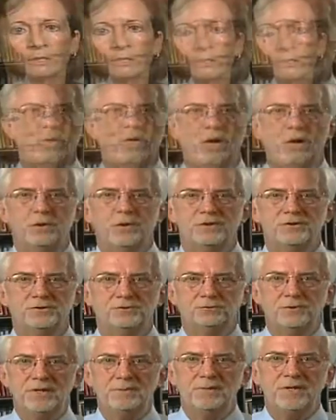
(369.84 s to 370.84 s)
We are
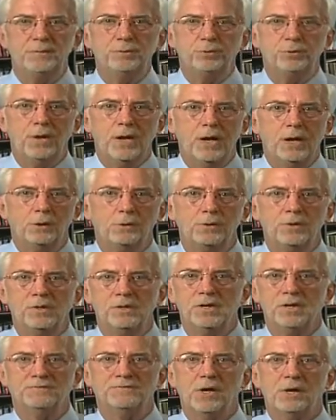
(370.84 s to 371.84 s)
extremely proud
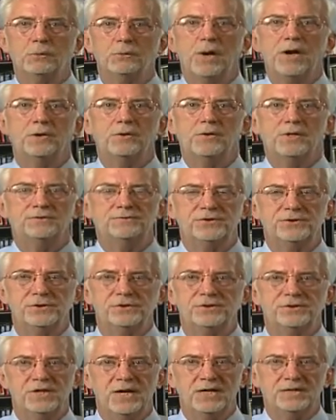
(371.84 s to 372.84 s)
of our record of
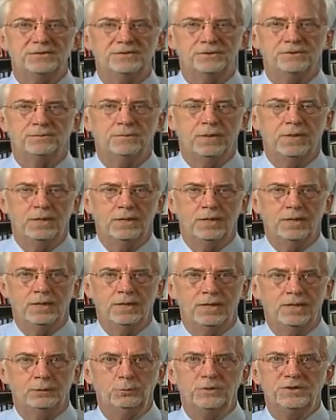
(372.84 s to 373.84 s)
success,
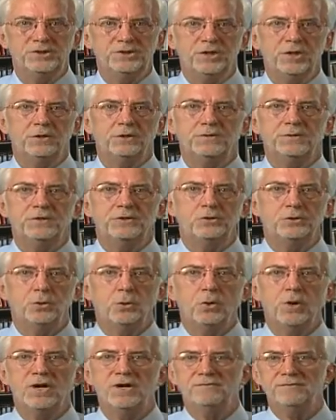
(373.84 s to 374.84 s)
and we share in the
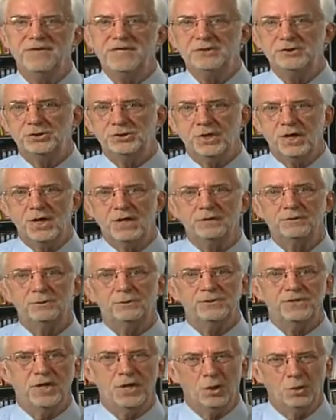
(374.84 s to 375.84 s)
joy of each child
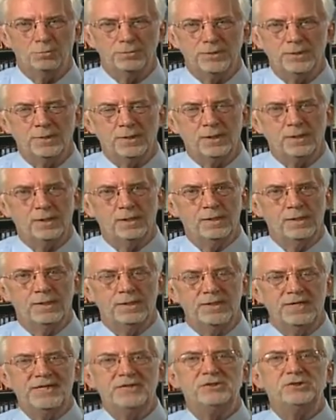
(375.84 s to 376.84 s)
who is helped.
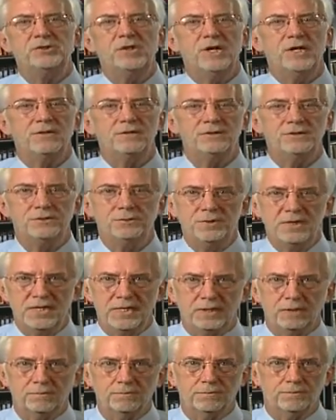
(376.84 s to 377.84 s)
Each child is
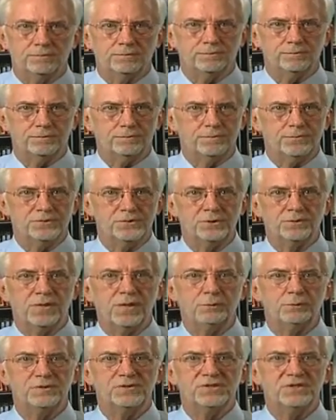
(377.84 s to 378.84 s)
unique, so
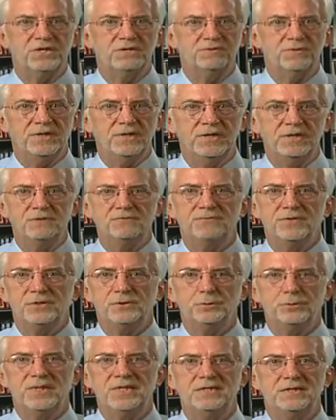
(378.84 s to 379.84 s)
they receive an
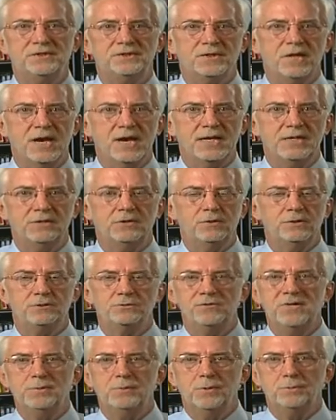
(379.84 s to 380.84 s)
individually designed
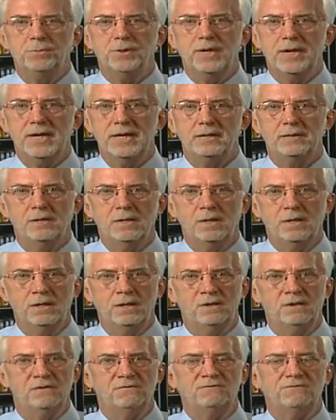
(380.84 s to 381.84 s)
treatment plan,
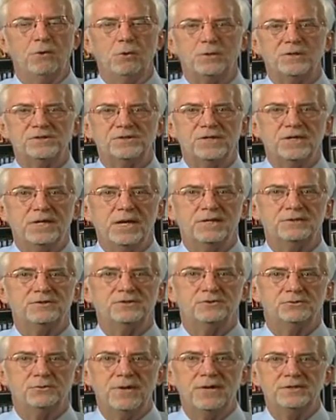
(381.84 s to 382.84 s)
focusing on
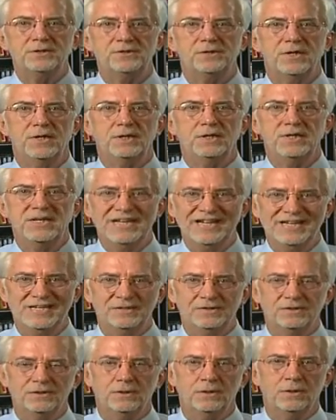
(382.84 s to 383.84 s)
strengths and
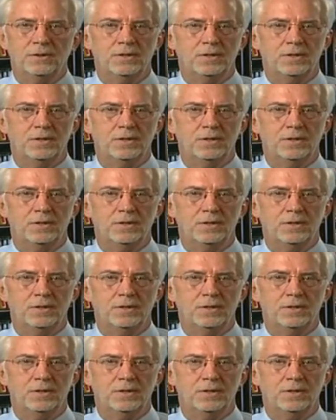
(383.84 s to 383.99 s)
needs.